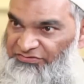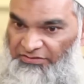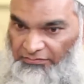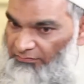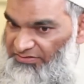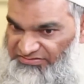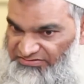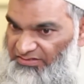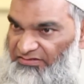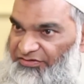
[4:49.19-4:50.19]
They can only
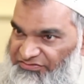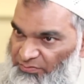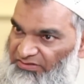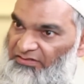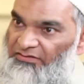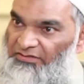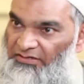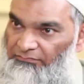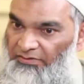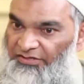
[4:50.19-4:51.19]
see things within
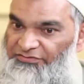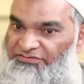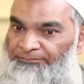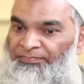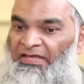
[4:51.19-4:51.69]
that range.